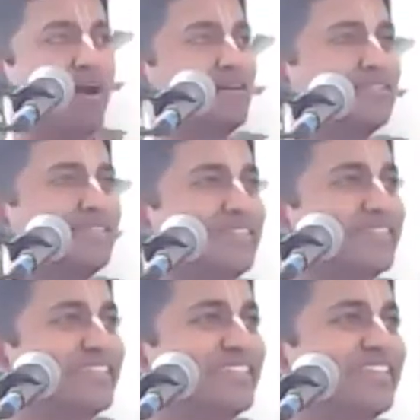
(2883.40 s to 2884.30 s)

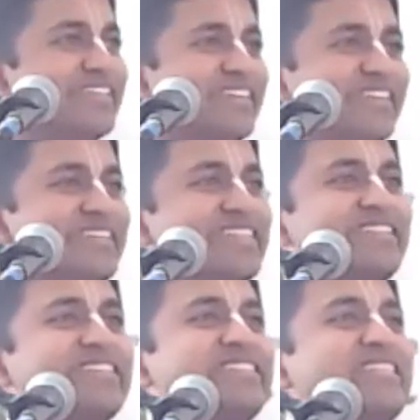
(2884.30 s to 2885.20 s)
Varidhi. He
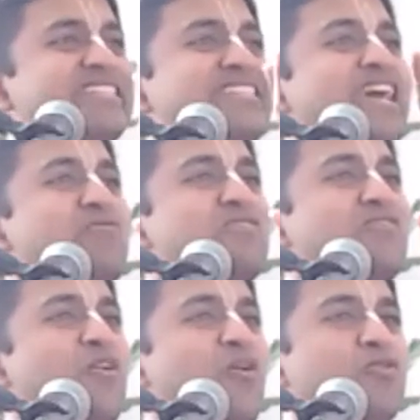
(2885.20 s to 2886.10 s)
said the six names
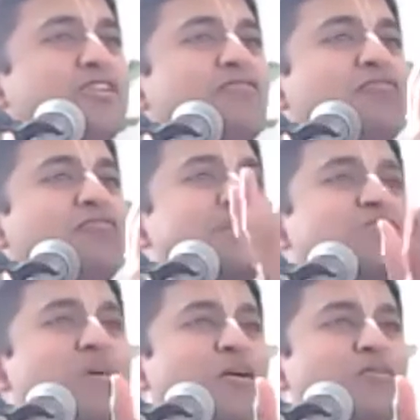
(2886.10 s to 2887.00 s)
of the ocean from
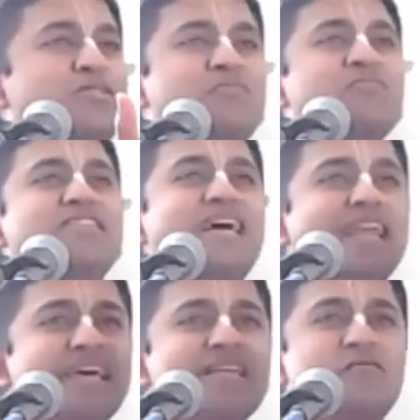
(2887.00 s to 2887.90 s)
six mouths,
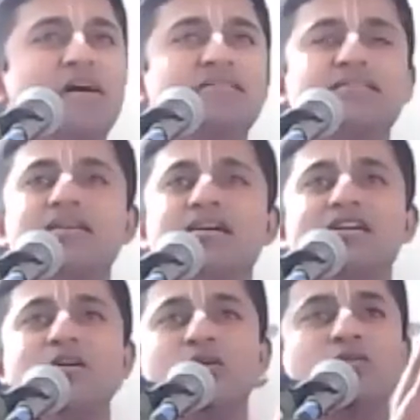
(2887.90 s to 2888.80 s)
telling his father,
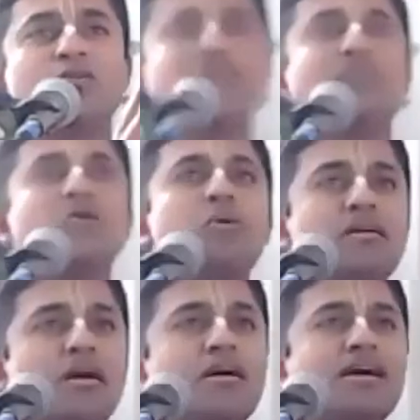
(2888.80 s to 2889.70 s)
you don't worry about
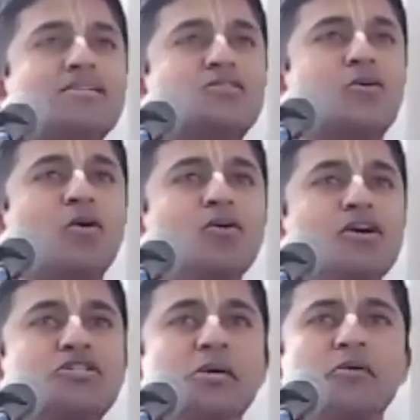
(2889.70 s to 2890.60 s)
where Ganga has to
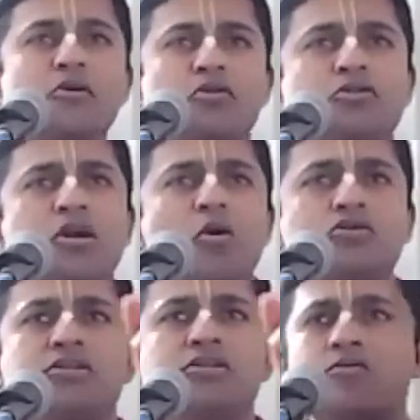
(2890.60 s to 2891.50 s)
go. She will go to the
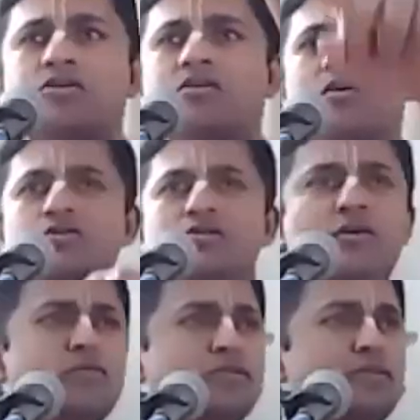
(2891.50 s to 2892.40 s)
ocean, ocean,
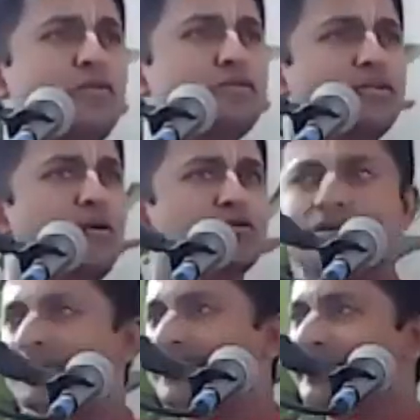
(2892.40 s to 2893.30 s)
ocean, ocean, ocean,
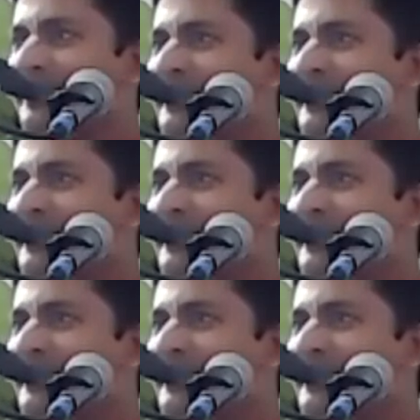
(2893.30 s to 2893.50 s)
ocean.